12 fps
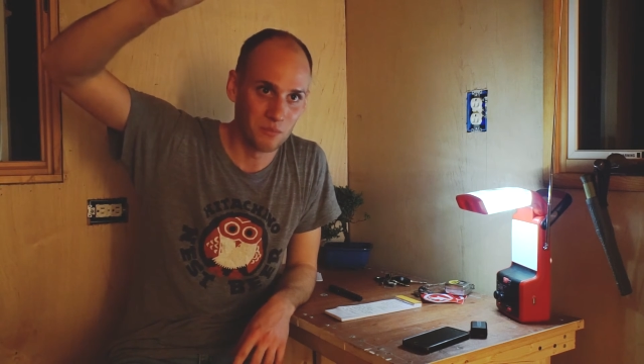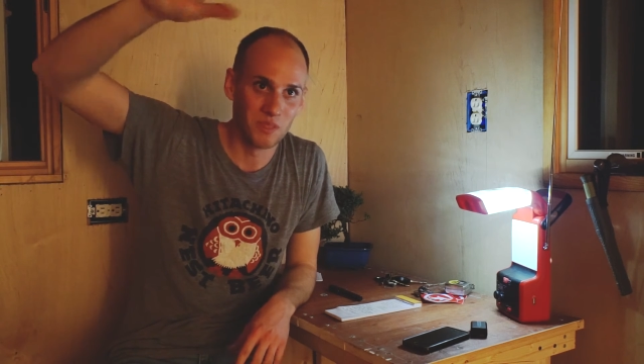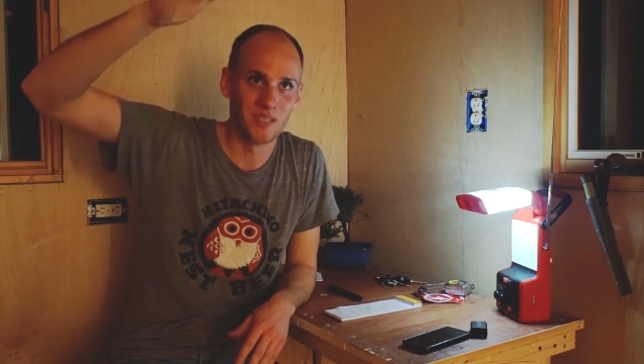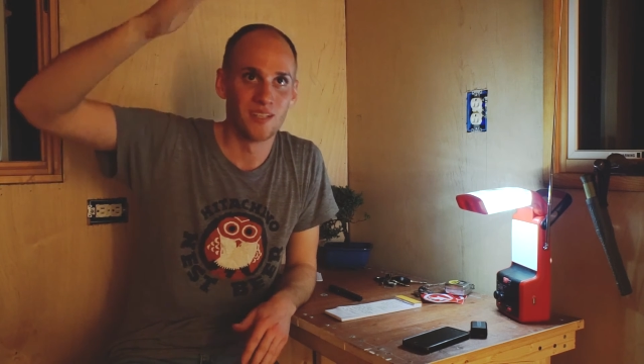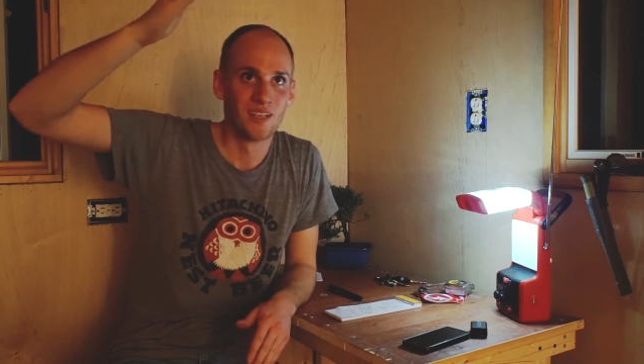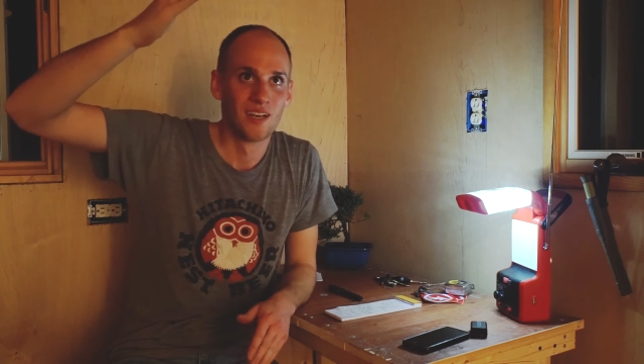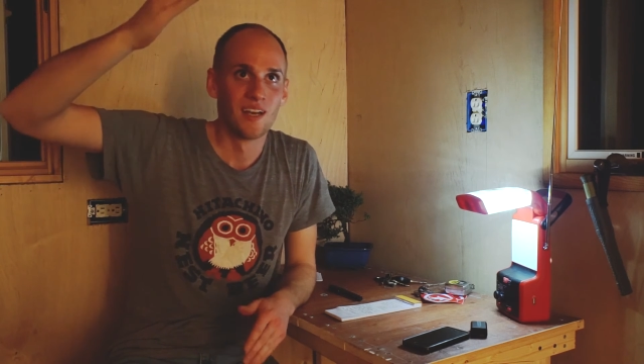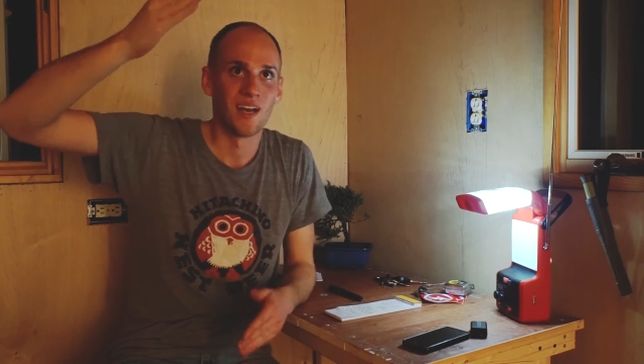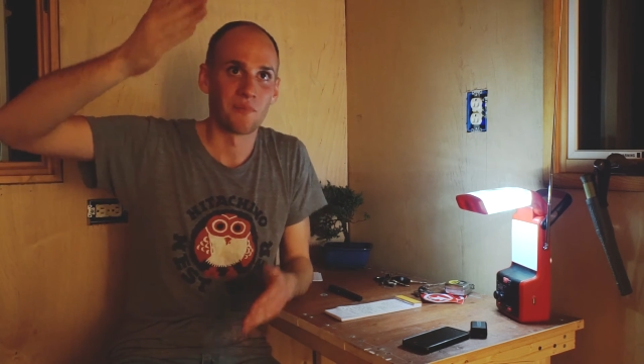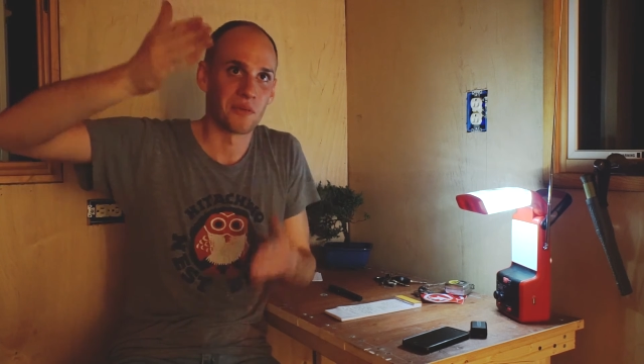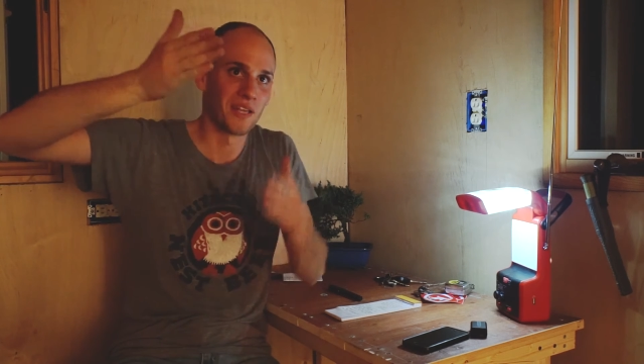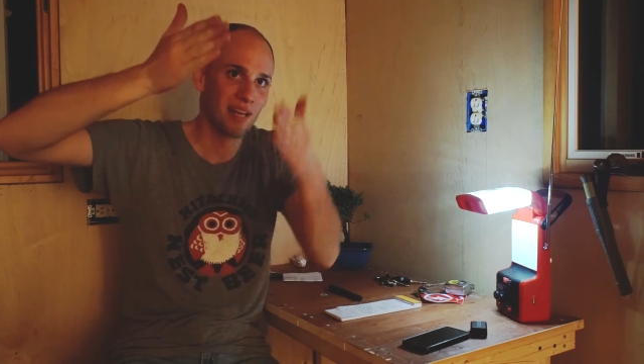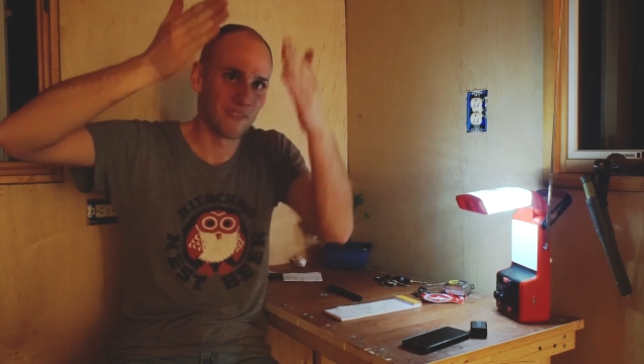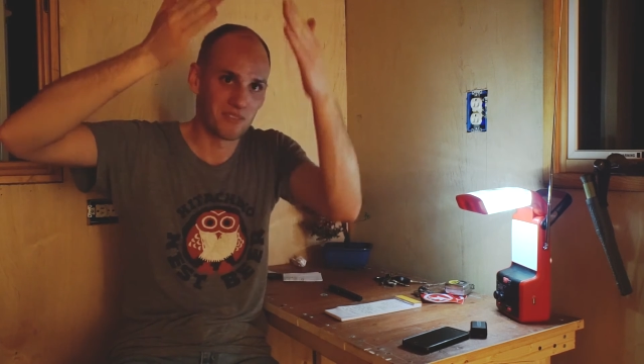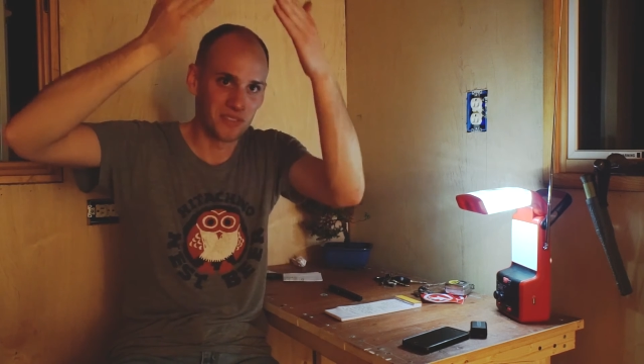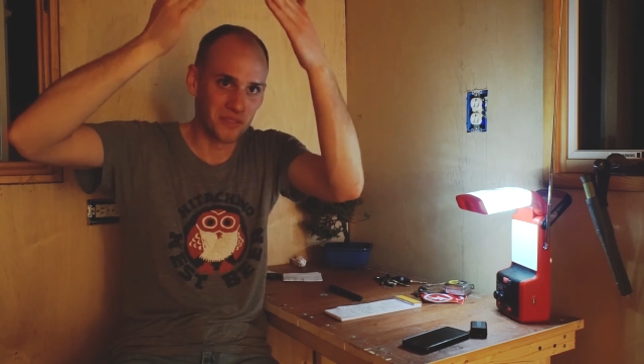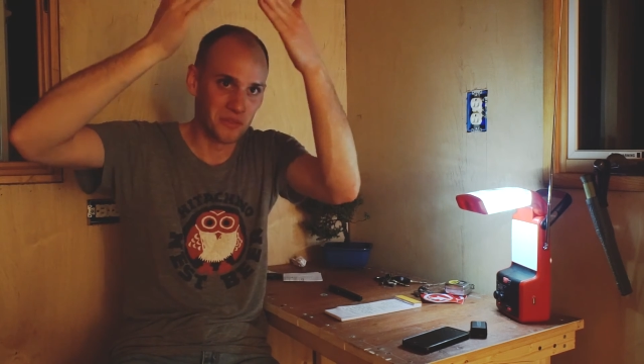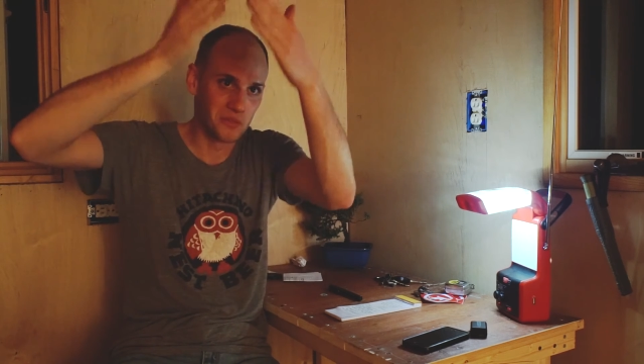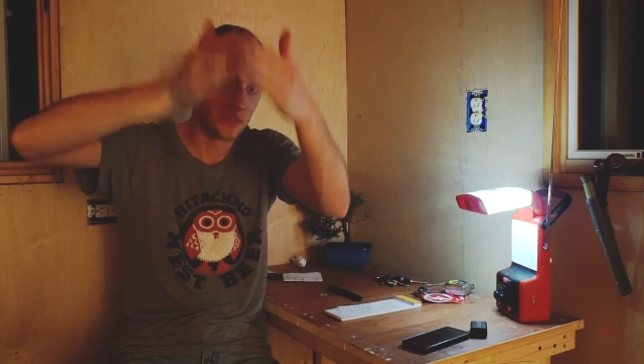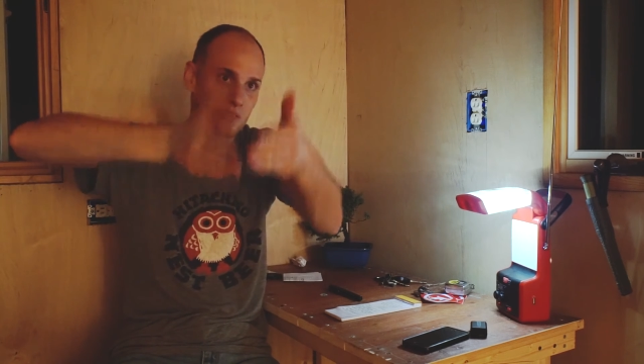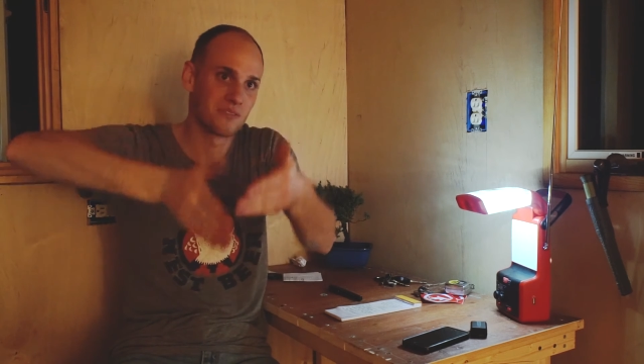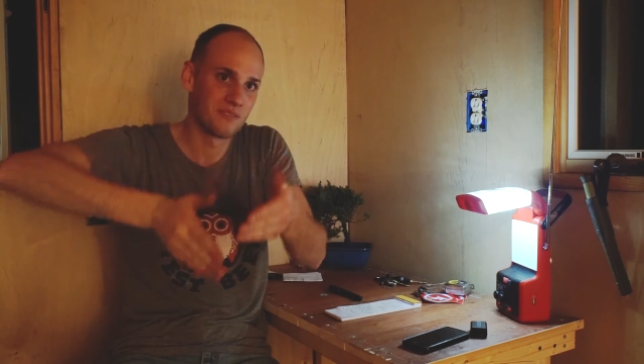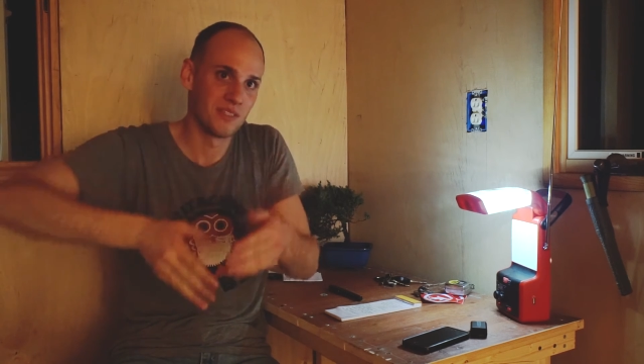but I'm going to have to use,